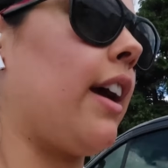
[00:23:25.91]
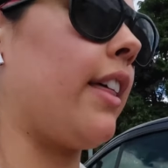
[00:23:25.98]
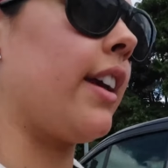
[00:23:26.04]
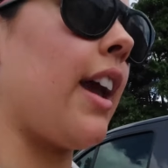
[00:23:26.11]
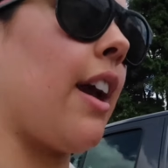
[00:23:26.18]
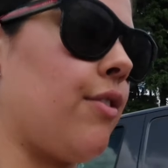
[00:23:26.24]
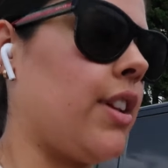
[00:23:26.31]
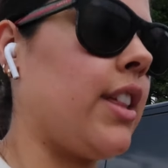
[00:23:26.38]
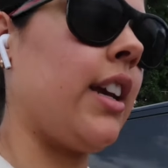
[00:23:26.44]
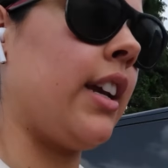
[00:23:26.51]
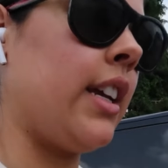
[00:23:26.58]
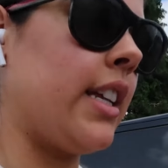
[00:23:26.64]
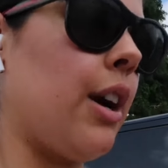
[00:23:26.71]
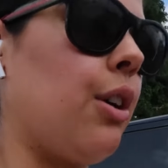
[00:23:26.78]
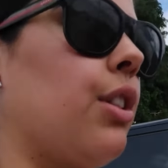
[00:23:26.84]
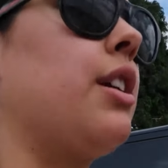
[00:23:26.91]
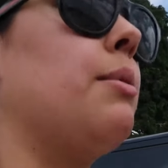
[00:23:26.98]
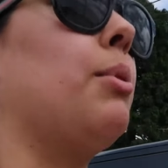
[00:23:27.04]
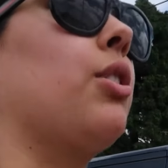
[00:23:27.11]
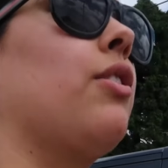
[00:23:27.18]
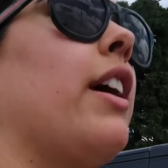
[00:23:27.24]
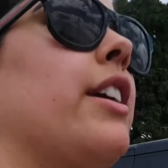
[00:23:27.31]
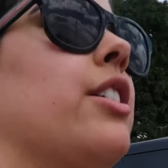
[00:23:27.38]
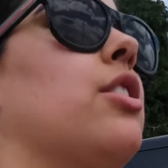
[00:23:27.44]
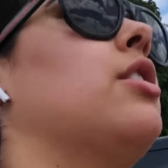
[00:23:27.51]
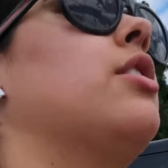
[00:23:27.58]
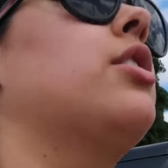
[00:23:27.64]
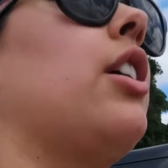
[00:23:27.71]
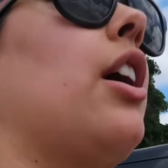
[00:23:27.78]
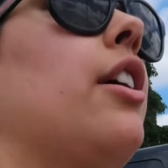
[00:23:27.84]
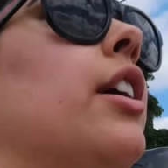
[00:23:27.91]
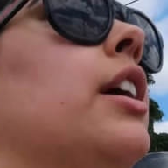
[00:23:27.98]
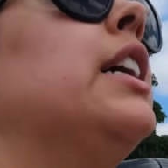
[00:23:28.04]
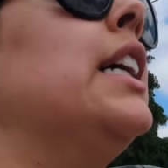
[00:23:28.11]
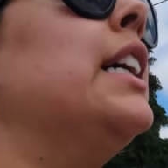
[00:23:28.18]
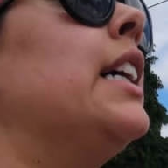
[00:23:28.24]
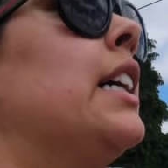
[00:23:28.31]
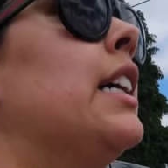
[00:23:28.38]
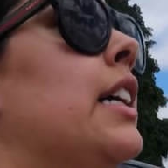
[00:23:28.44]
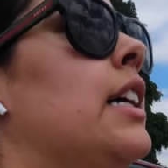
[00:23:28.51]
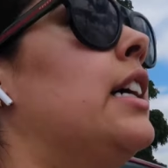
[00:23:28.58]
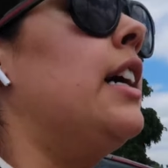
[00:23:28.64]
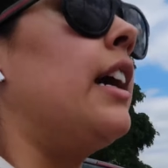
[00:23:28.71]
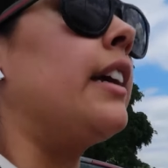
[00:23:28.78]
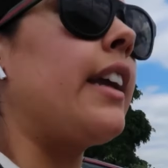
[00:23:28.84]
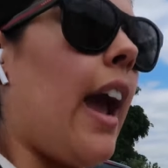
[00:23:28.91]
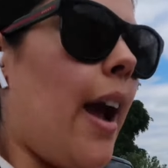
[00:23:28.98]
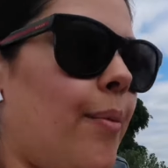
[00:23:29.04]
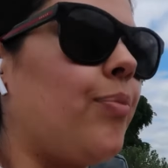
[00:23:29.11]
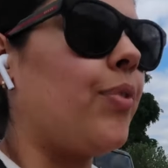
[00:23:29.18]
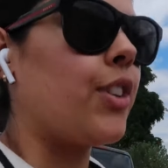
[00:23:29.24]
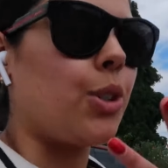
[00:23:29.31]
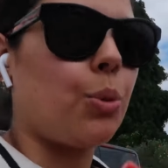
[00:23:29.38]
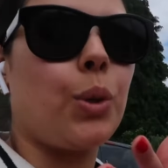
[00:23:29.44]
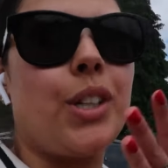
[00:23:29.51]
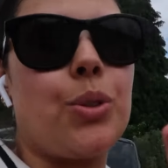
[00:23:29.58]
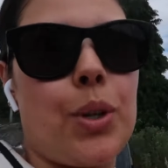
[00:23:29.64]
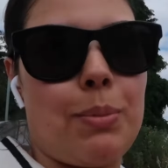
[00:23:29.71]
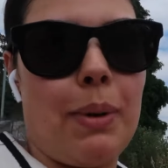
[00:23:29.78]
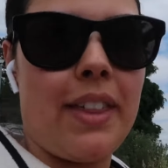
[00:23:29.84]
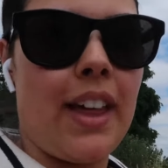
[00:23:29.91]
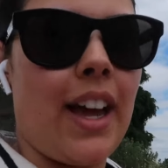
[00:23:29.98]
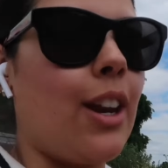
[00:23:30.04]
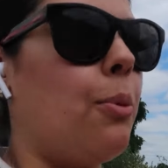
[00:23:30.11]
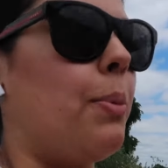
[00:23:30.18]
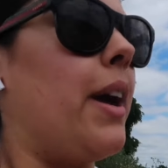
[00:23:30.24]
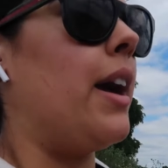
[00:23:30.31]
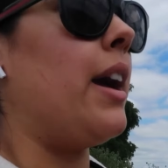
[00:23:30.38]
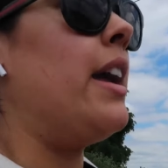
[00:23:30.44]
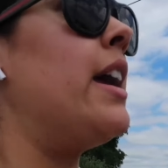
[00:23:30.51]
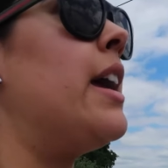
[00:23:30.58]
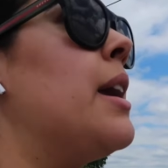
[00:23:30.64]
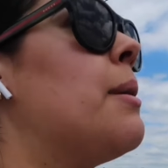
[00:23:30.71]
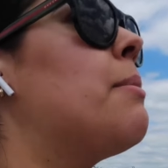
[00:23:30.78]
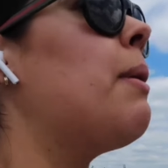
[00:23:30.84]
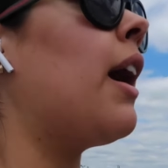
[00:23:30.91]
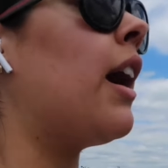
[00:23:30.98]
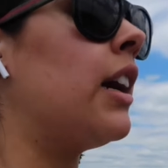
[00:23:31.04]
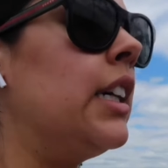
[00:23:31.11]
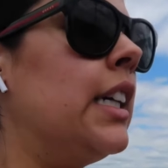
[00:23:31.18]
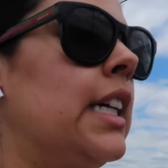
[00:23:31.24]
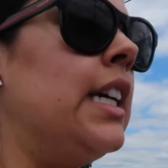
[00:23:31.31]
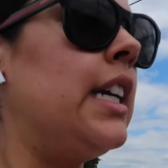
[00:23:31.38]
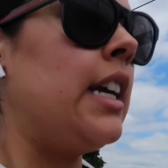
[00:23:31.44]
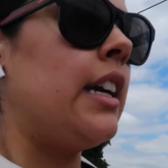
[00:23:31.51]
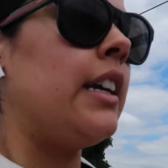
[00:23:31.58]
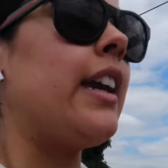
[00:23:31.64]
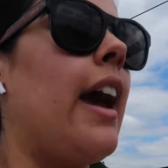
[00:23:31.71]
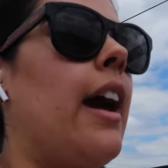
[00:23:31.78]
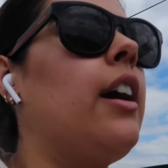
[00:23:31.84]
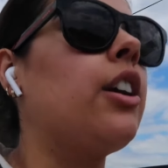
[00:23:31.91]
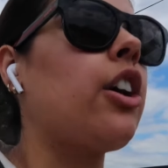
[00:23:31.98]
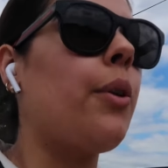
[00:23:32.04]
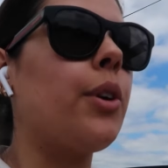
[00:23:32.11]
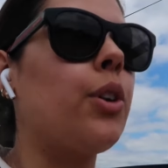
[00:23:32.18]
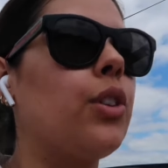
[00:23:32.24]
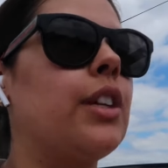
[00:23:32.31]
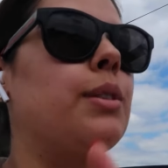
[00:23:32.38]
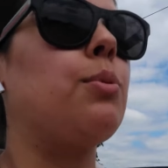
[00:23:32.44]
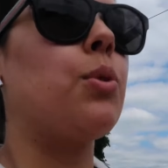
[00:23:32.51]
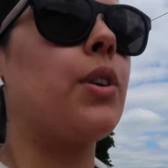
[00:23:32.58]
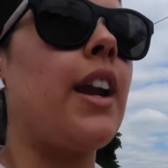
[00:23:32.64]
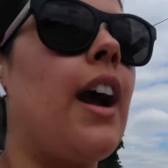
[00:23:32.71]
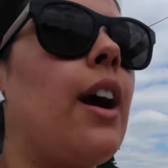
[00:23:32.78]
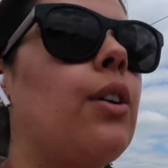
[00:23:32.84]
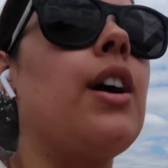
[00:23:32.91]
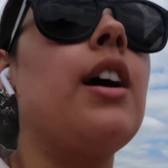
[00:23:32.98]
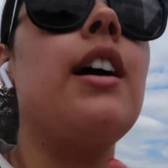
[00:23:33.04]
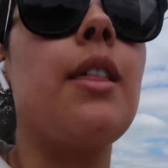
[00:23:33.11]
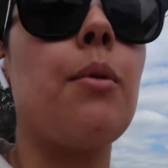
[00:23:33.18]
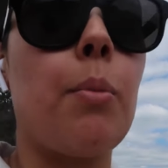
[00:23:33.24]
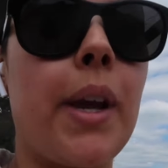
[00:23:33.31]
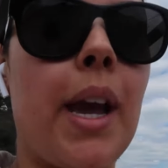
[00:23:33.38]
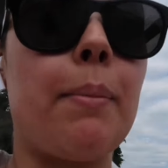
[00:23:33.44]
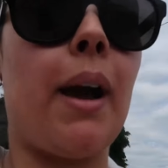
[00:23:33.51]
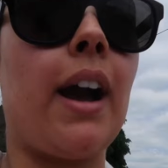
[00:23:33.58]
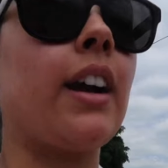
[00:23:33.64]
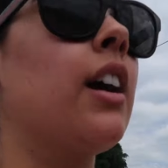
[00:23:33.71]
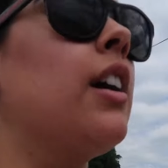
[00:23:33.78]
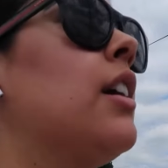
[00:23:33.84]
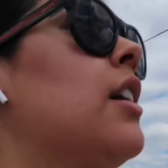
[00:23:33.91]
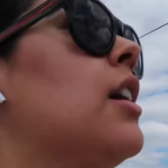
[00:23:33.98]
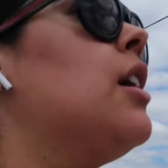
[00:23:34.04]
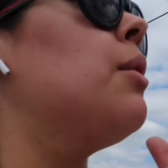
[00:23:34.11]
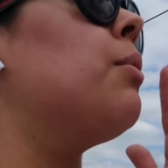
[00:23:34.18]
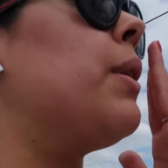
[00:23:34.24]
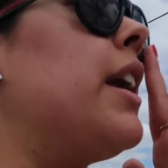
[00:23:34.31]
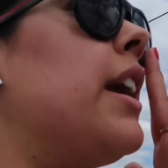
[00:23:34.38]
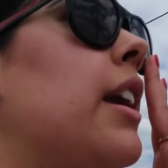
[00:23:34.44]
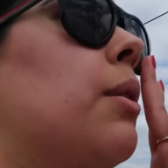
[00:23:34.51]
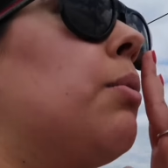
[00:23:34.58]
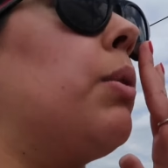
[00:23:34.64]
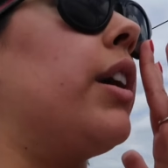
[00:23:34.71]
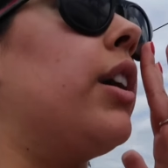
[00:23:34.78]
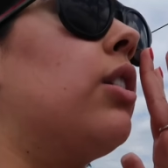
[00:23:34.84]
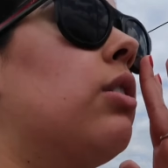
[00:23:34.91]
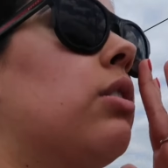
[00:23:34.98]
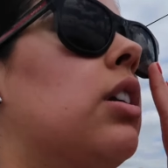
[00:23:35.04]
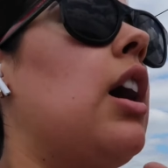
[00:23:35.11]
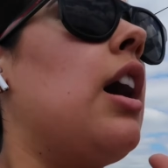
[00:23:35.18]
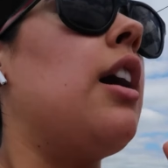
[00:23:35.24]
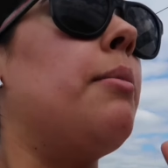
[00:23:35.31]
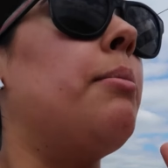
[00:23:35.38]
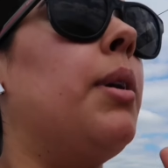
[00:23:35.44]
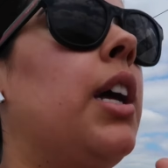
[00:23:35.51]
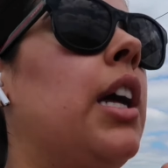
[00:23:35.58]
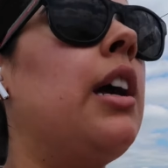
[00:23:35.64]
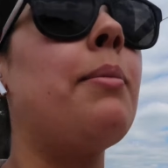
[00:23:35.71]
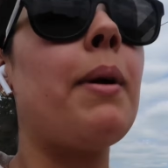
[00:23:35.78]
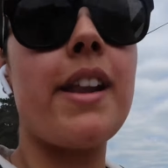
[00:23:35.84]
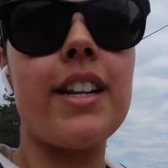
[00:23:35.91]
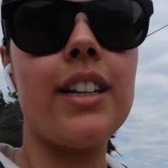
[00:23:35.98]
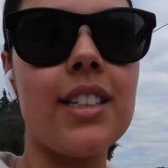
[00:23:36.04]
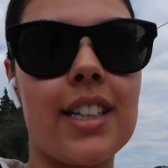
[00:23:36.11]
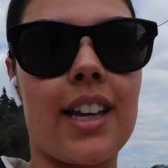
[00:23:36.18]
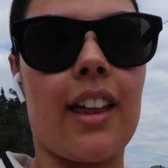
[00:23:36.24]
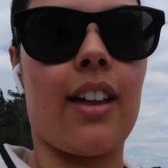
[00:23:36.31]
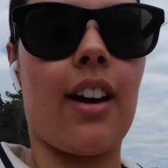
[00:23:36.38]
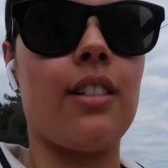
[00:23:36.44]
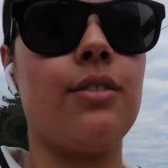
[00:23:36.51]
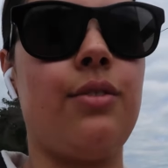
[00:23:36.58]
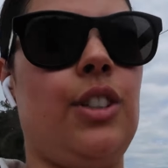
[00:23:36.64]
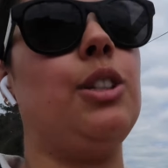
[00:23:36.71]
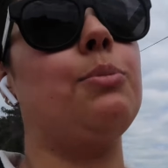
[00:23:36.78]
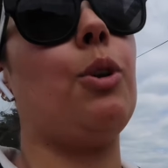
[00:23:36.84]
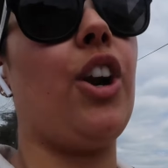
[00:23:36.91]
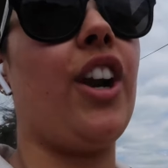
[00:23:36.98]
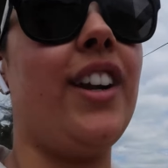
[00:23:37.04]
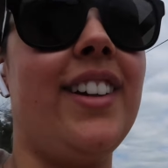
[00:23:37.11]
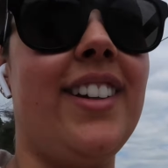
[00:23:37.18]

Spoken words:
I think everything is healthy in moderation. So yeah, just wanted to explain that a little bit. But yeah, going on this walk now, and then when we get back we will make dinner together for tomorrow.